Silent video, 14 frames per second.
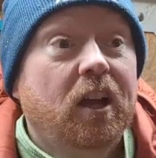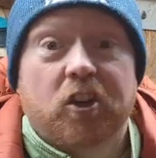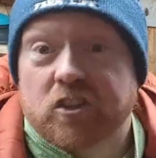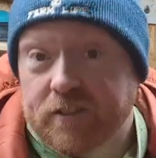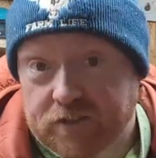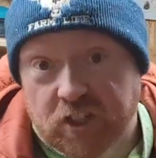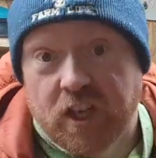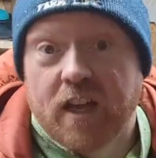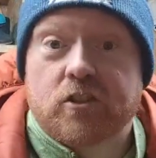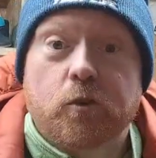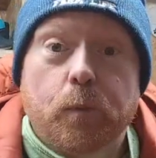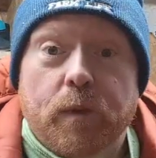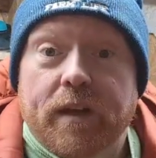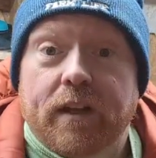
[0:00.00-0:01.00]
because I've started
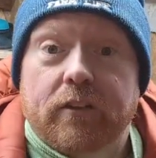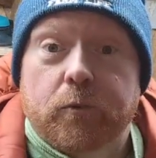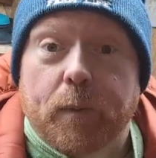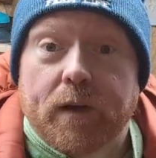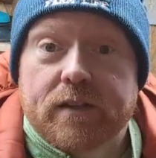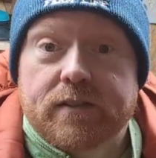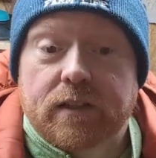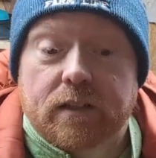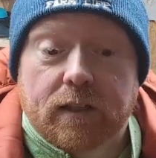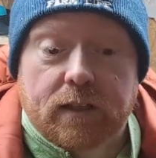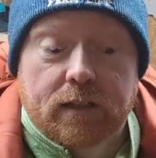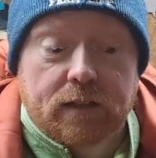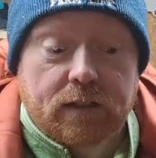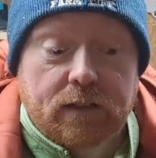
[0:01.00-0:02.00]
something else
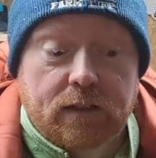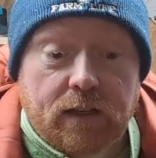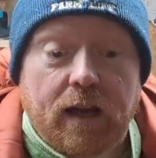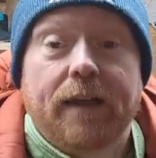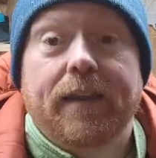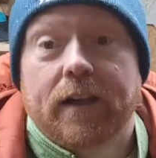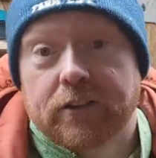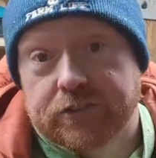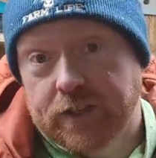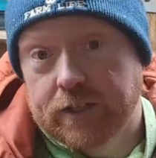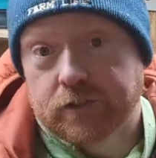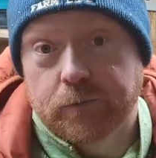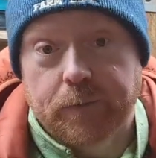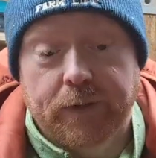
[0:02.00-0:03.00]
basically, and then I'll
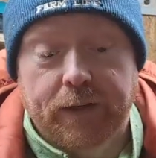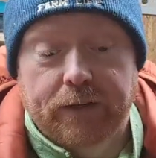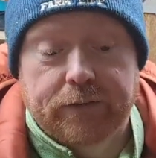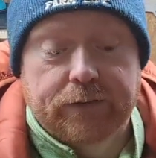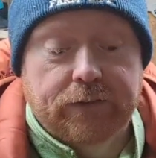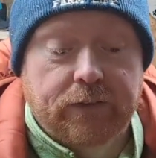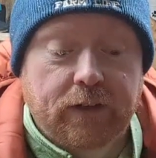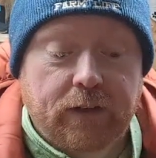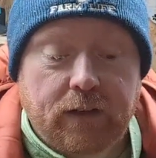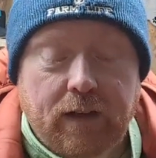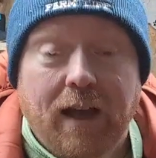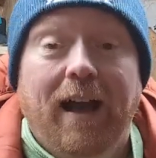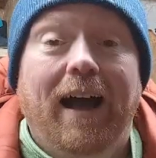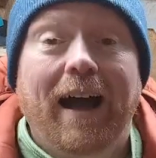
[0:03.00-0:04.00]
start something else,
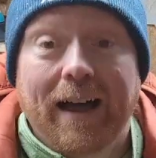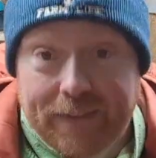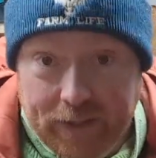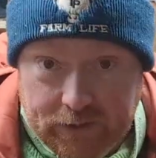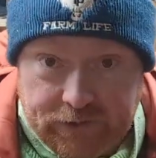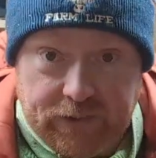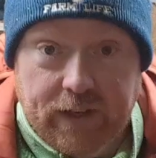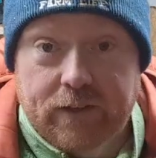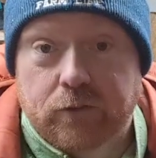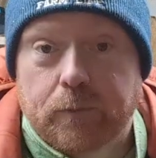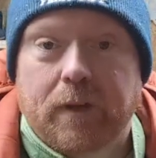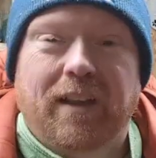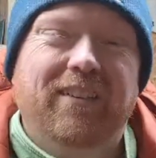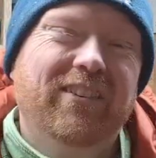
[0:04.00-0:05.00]
and then I'll start
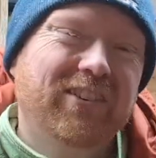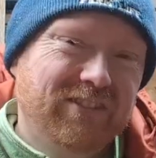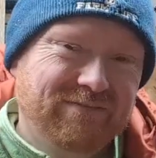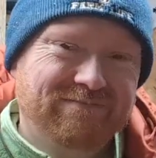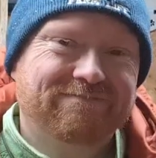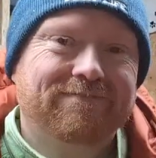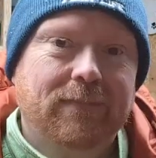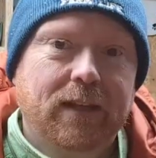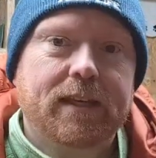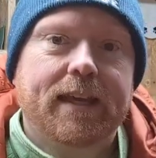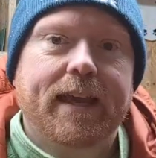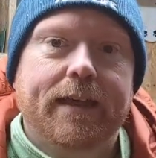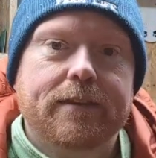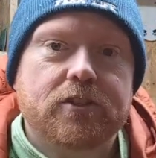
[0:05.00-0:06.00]
something else.
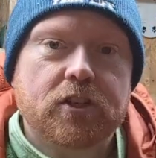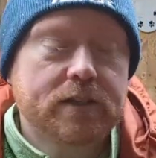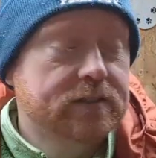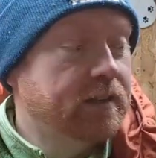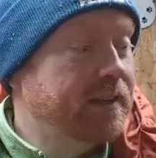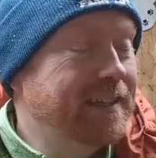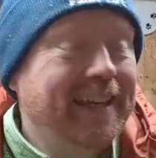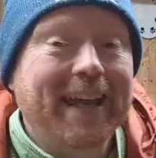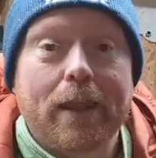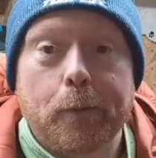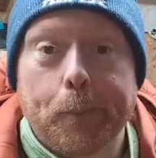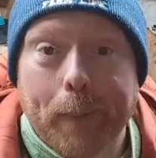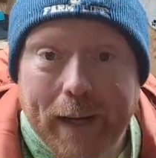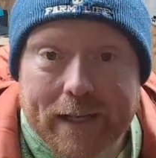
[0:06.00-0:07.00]
You get the gist. You get
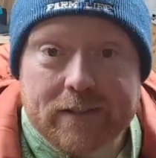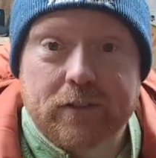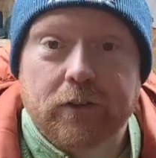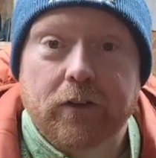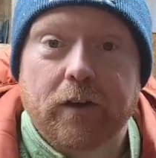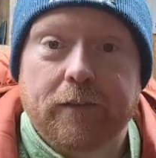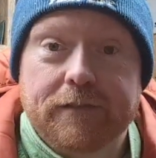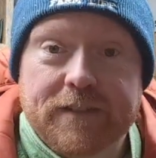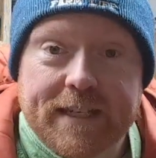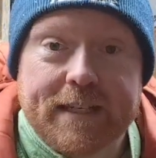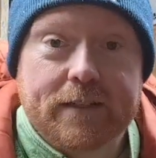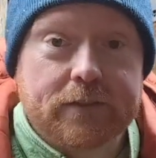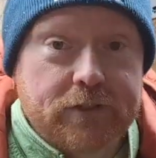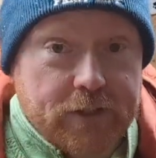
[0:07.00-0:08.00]
the pattern of
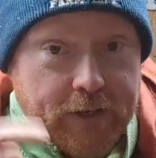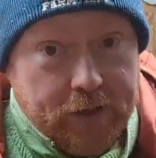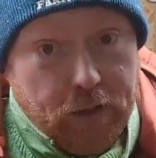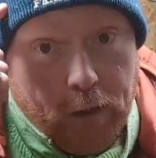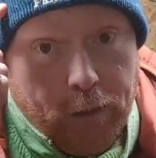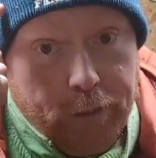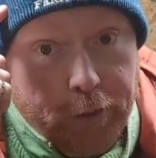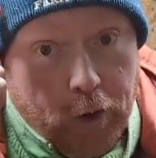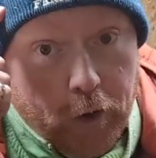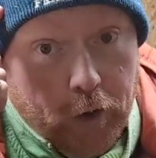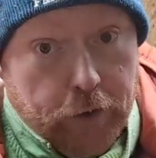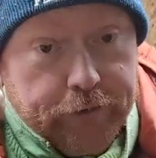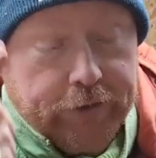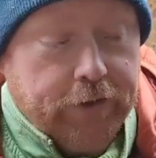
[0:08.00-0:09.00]
Dean's
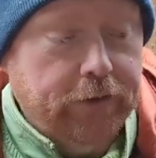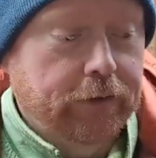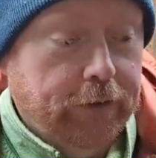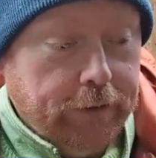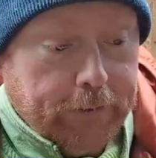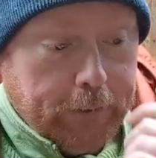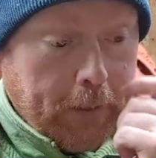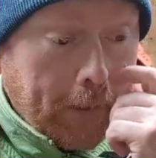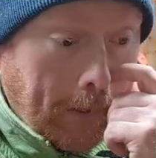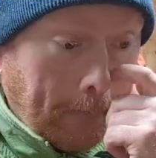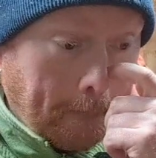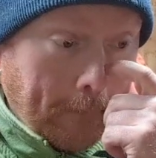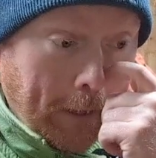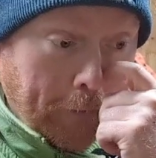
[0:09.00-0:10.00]
thought,
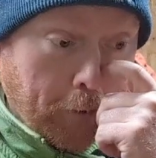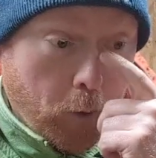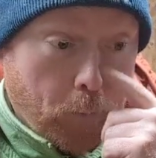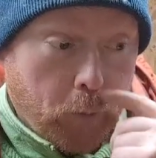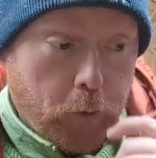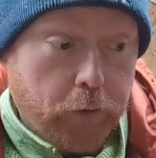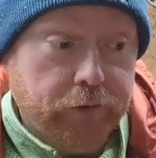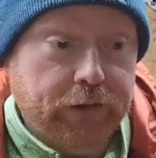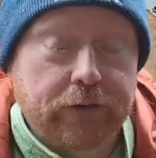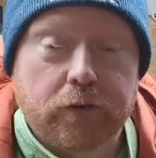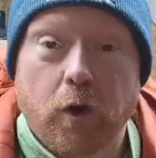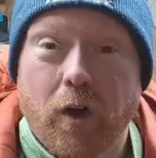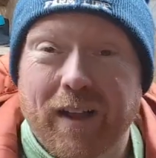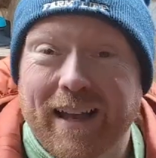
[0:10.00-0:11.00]
my thought
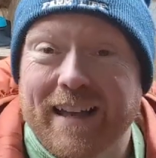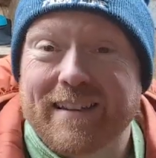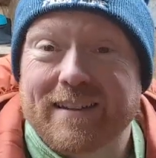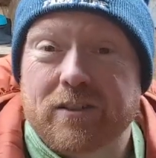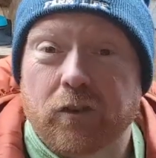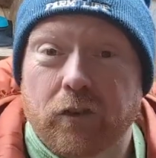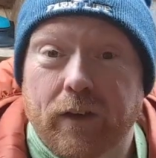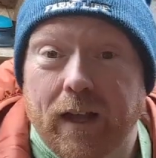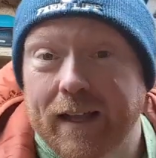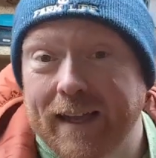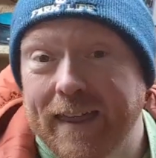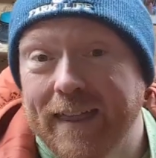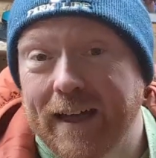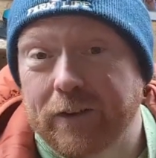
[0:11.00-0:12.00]
process. I'll get this done,
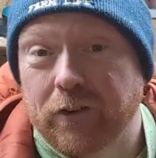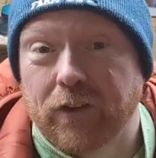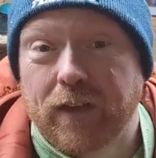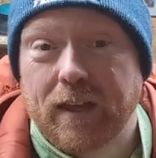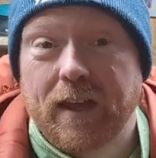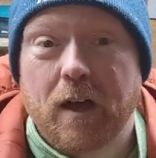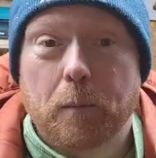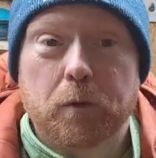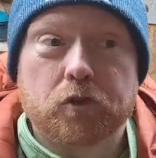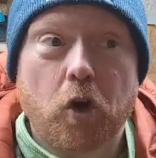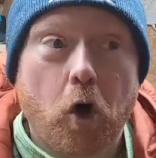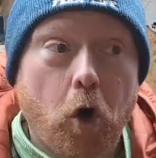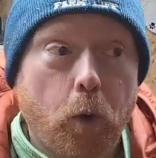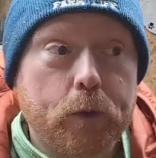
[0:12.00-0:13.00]
I'll get that done. There's
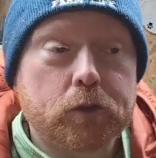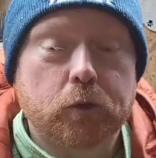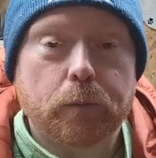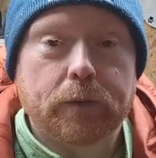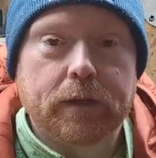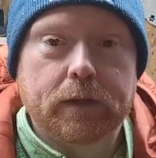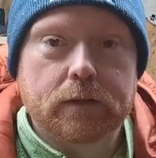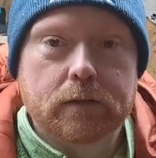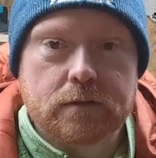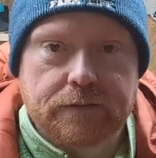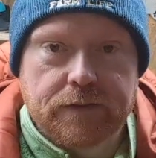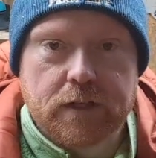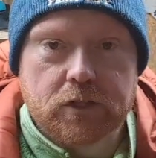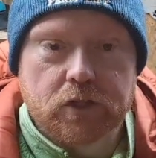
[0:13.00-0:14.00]
always something to
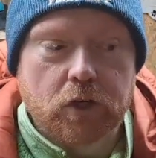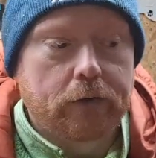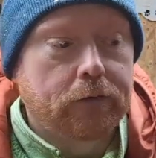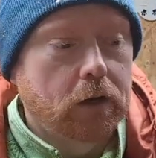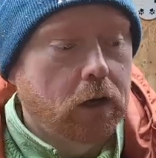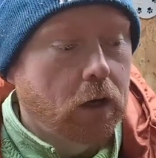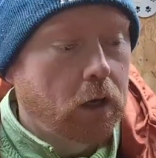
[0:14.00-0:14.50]
finish off.